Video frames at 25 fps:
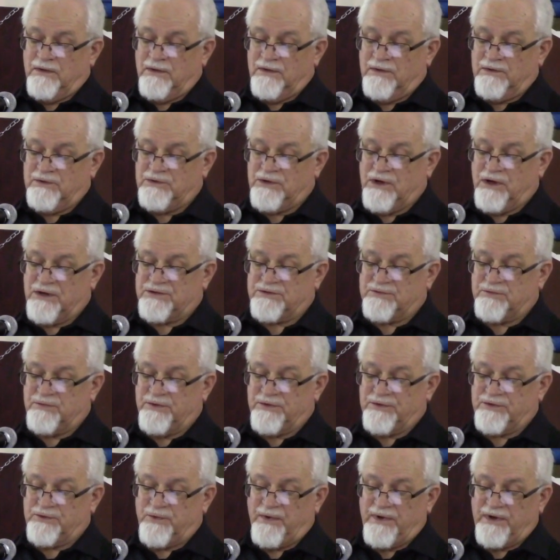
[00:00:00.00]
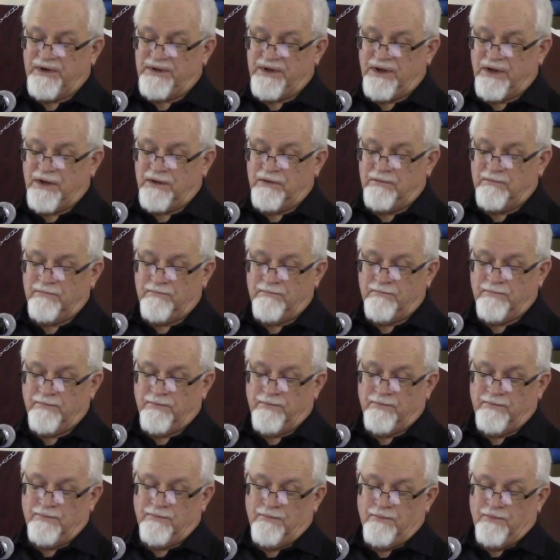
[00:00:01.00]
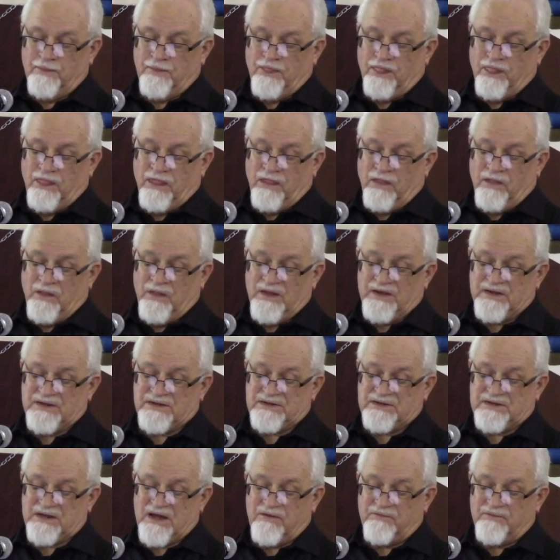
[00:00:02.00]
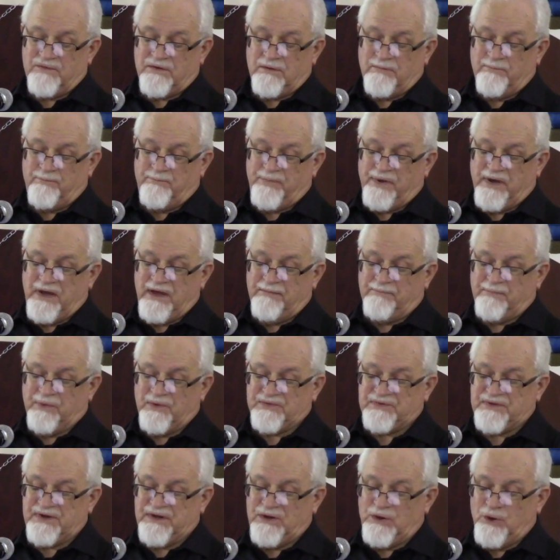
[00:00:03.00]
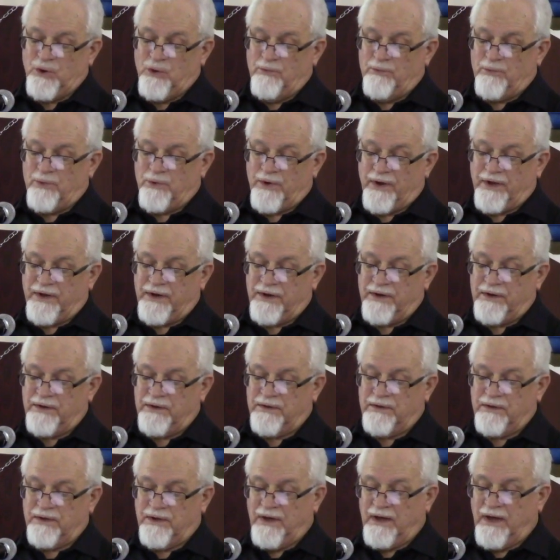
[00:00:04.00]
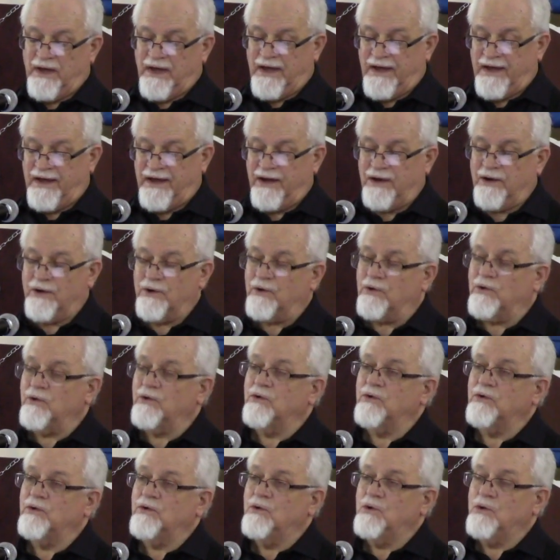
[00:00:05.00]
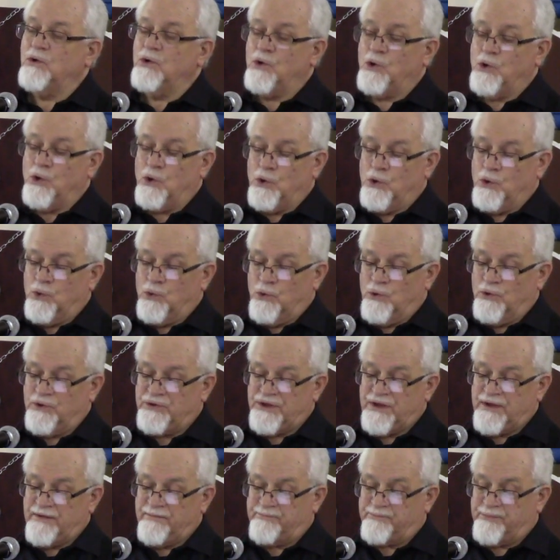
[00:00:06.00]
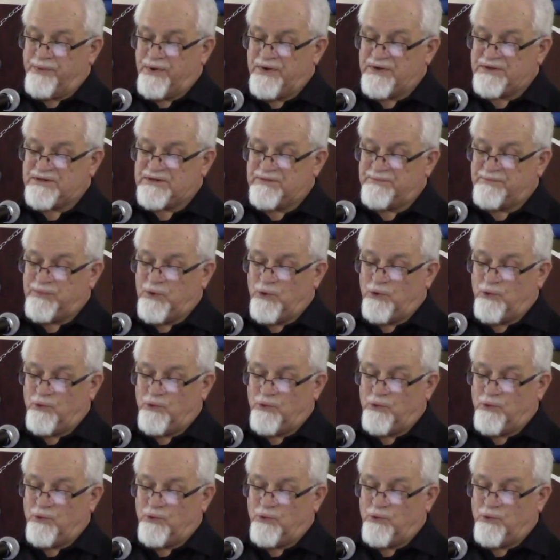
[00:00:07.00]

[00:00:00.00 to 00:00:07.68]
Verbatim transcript: Joshua 3:10. The seven peoples enumerated here were the principal